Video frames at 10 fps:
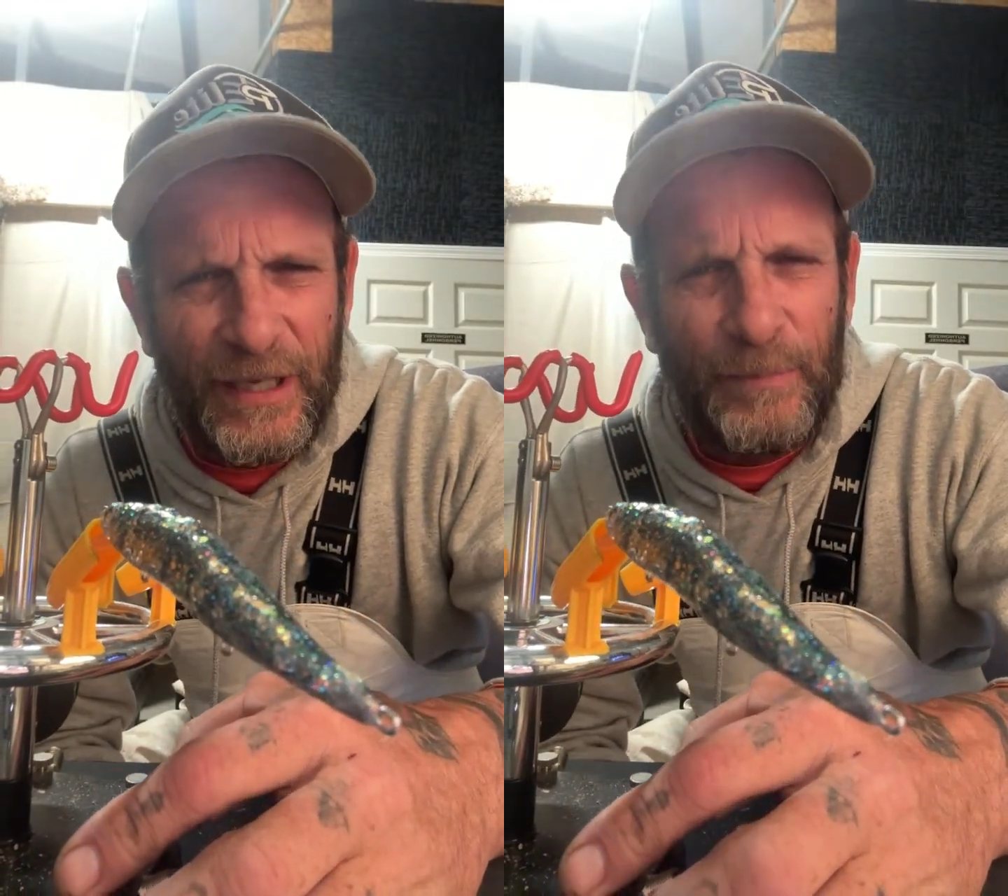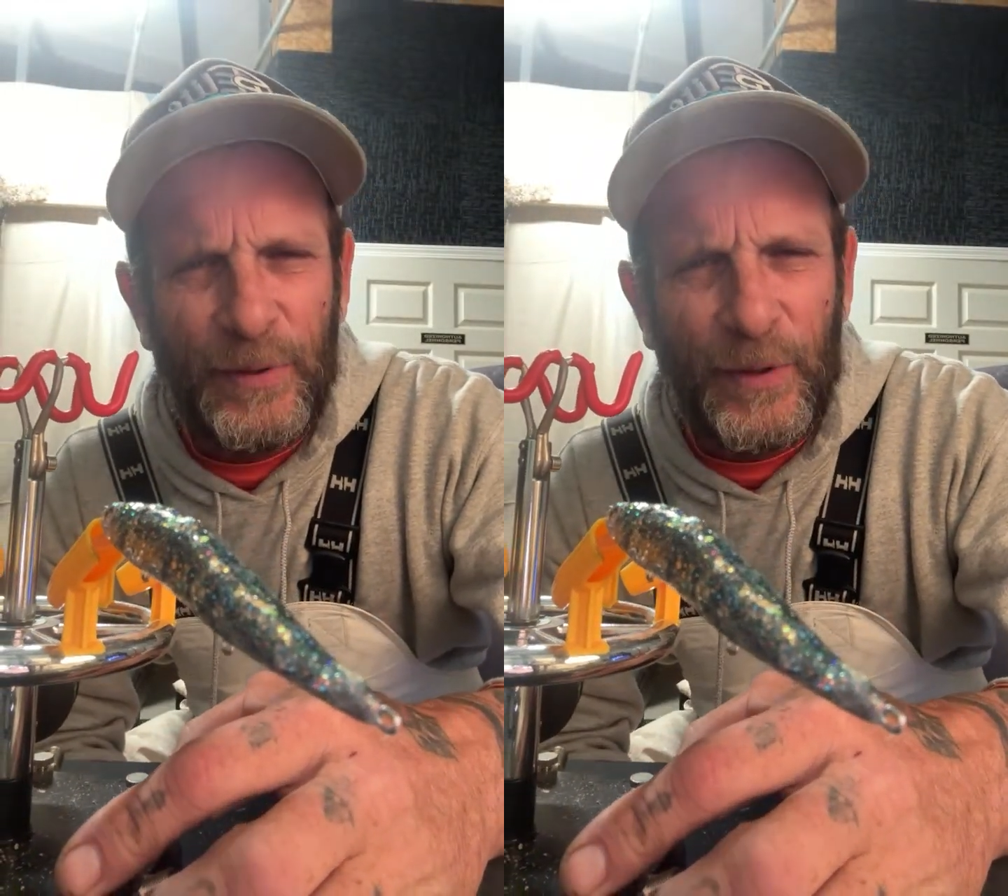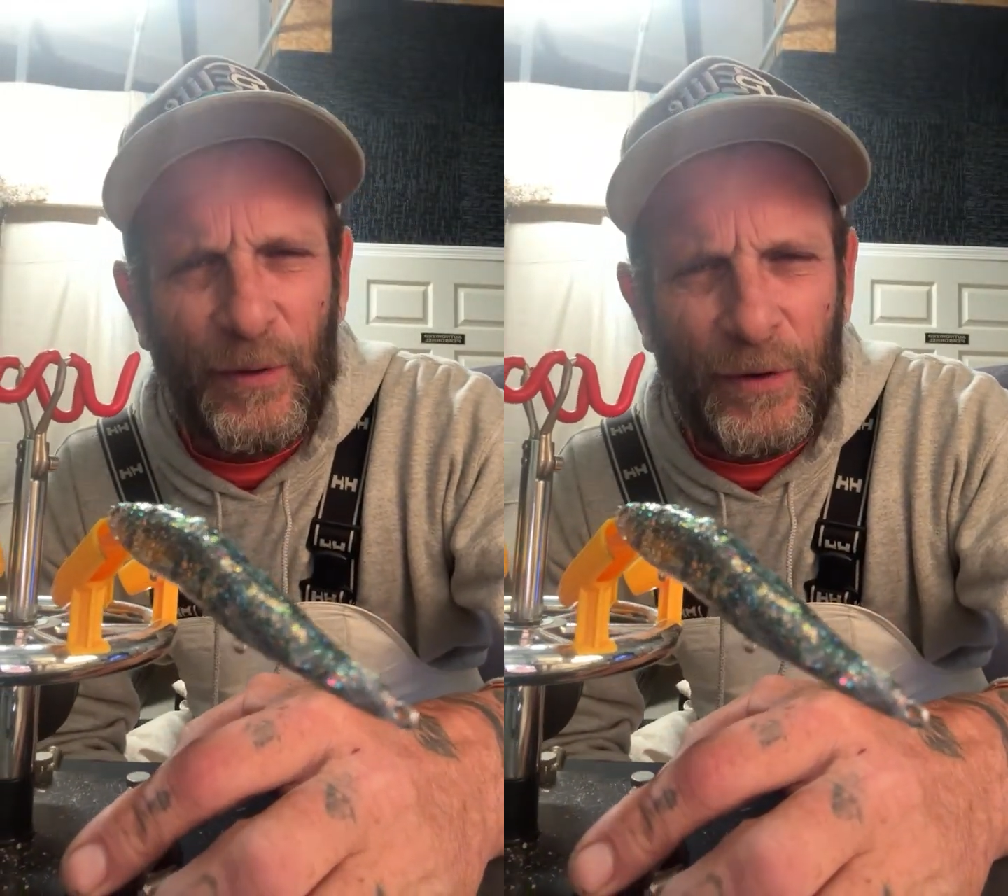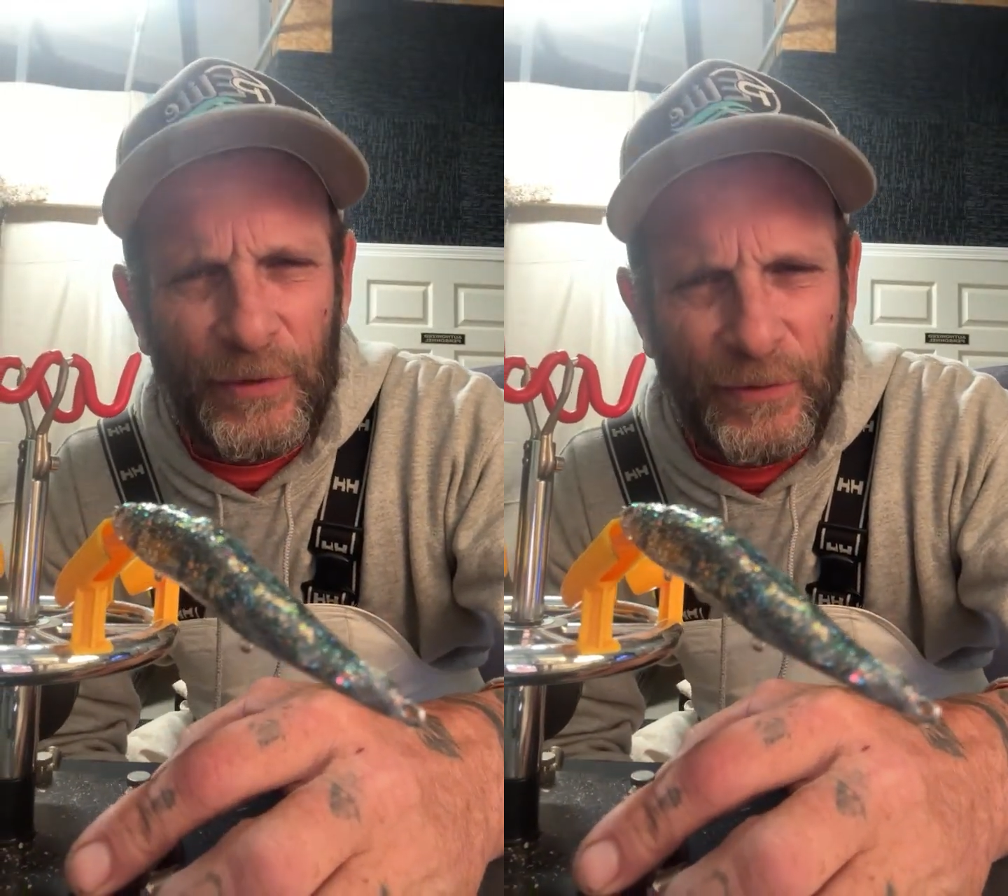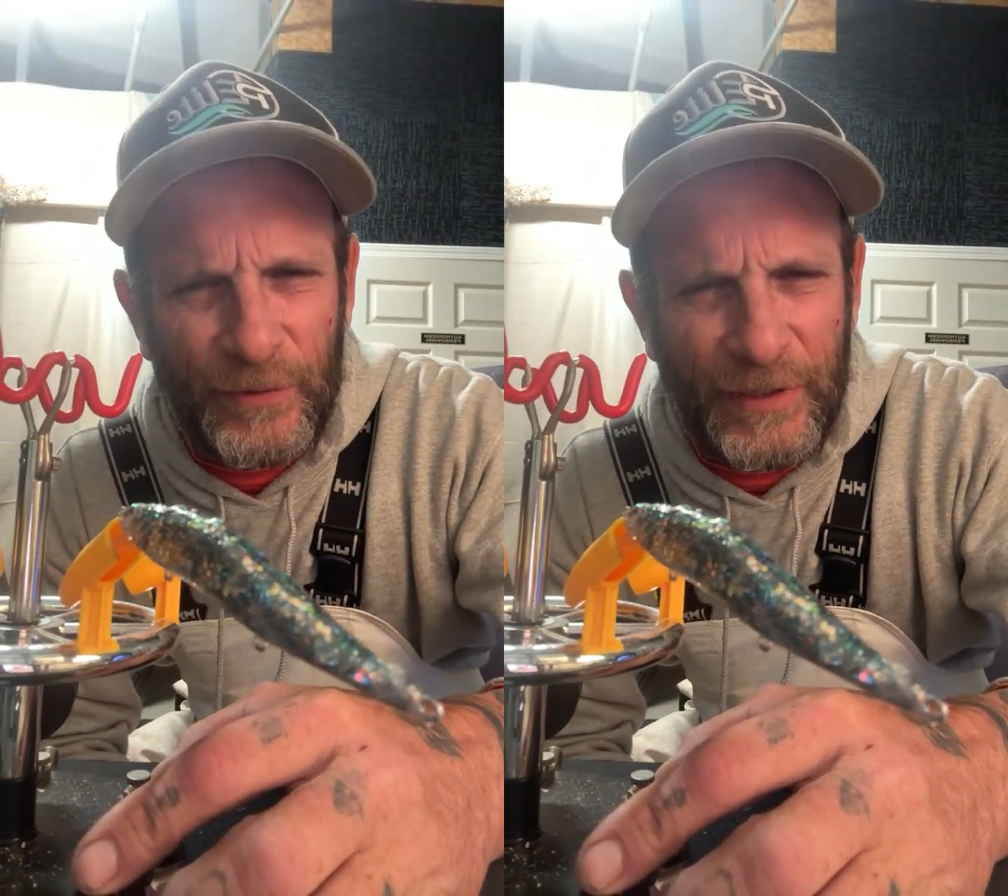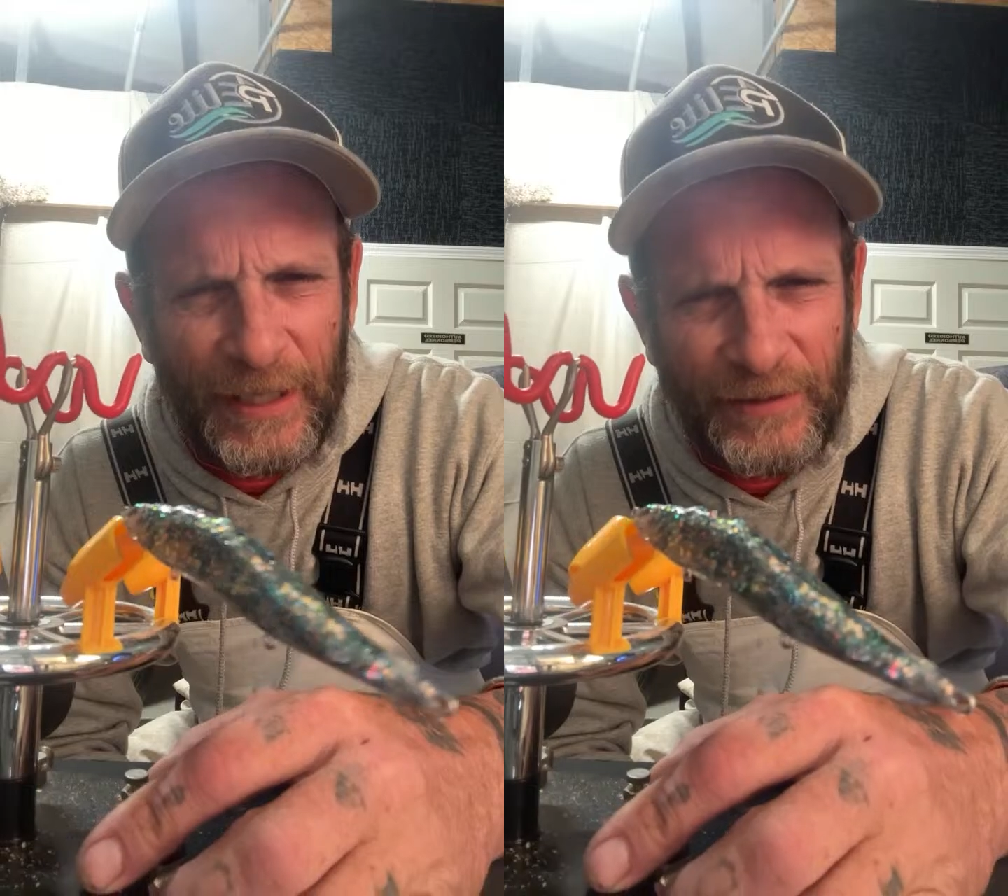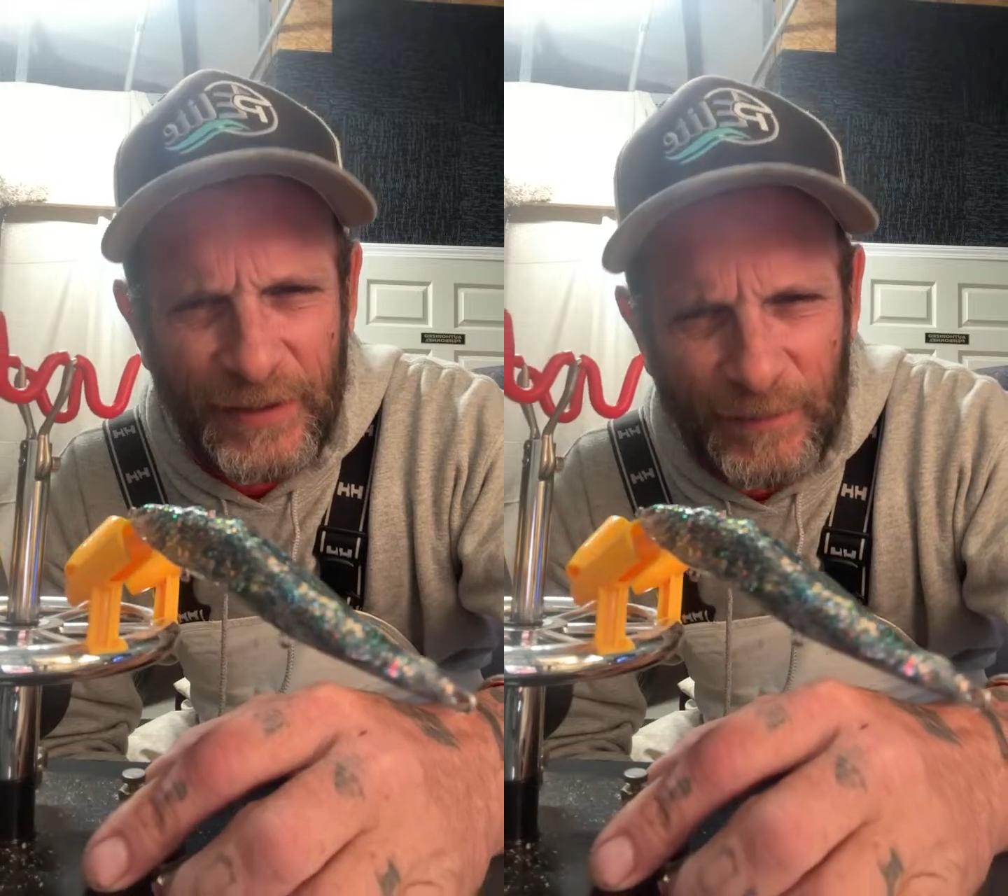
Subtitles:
I'll put hardener on it and I'll set